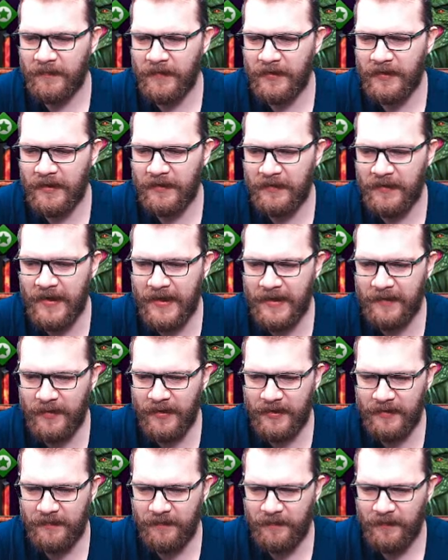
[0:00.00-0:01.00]
They're not that
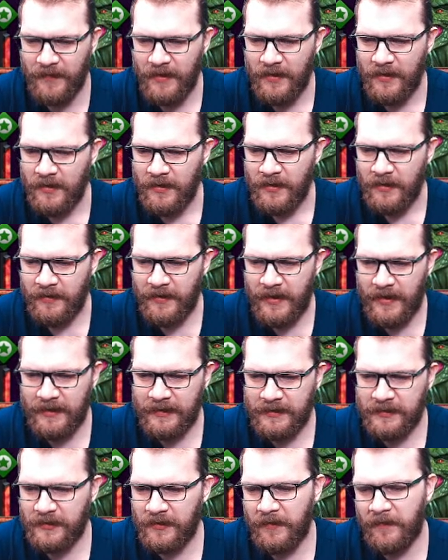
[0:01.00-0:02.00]
bad.
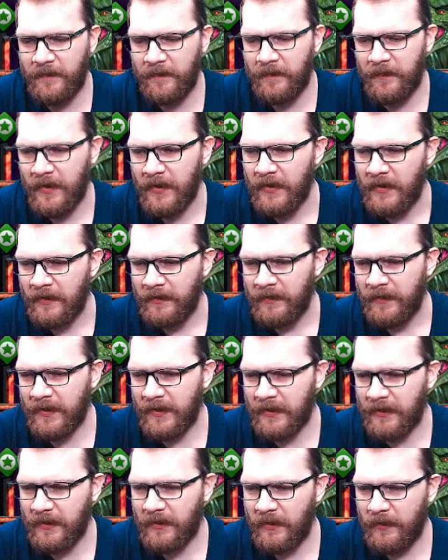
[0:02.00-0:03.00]
Alright, so I'm
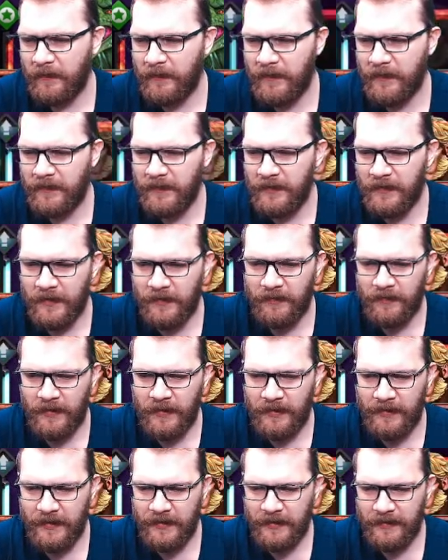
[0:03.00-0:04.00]
gonna go with, you know,
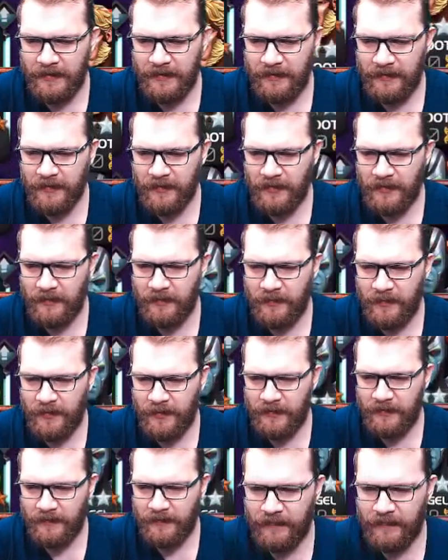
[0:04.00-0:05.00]
a neat little
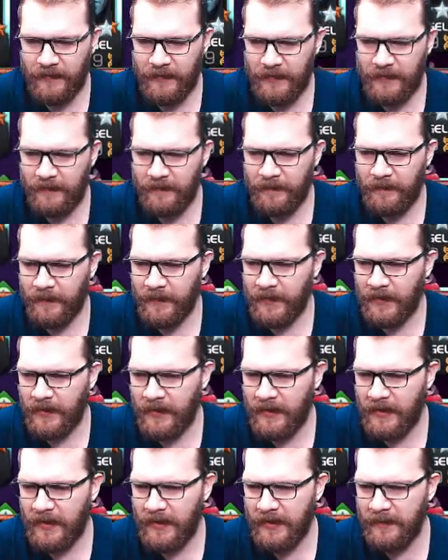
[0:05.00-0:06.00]
combo uh,
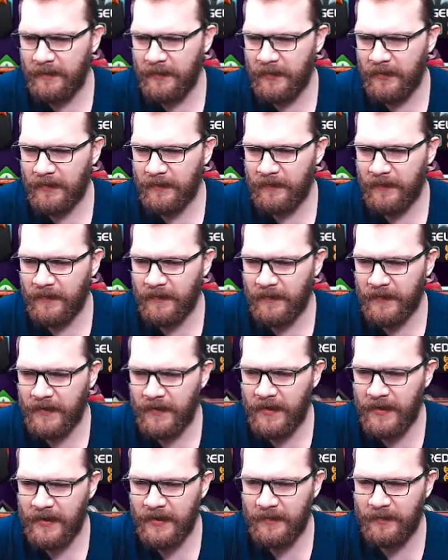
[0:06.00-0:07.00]
APOC. We got
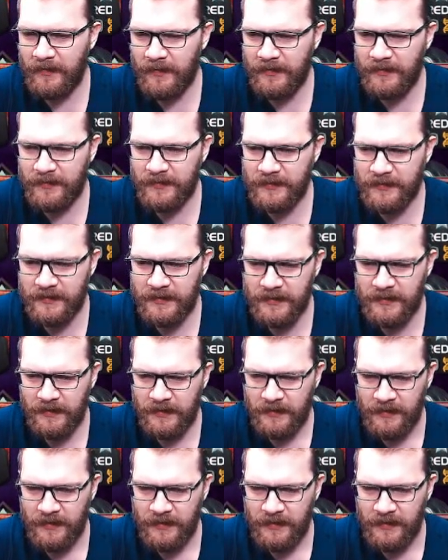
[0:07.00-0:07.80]
cables.